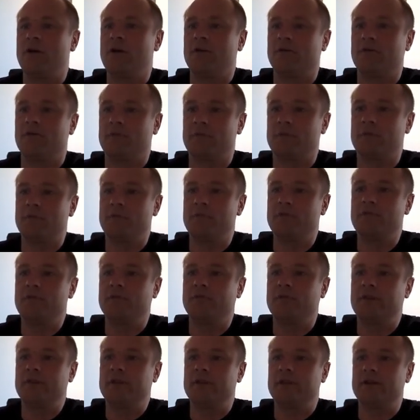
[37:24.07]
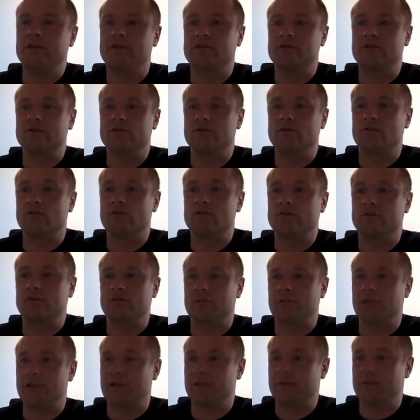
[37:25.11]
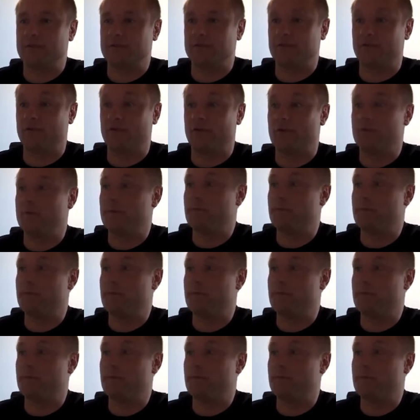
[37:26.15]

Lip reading: the movie that you saw some clips from.